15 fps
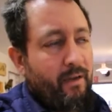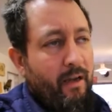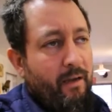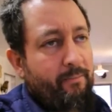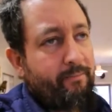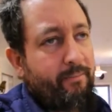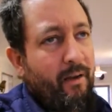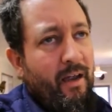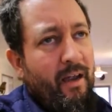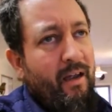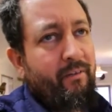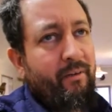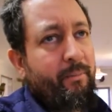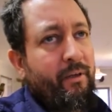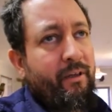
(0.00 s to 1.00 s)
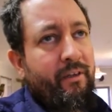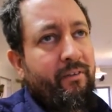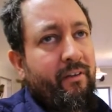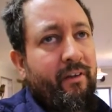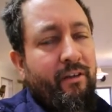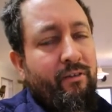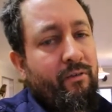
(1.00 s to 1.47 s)
I have a
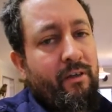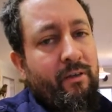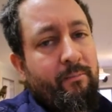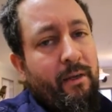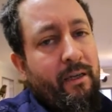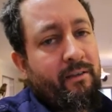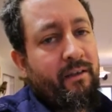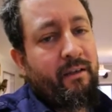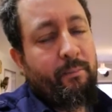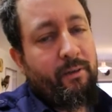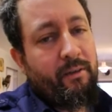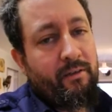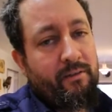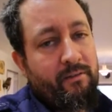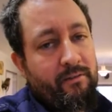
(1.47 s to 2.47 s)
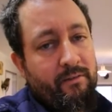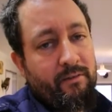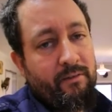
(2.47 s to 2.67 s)
believing that you might get a better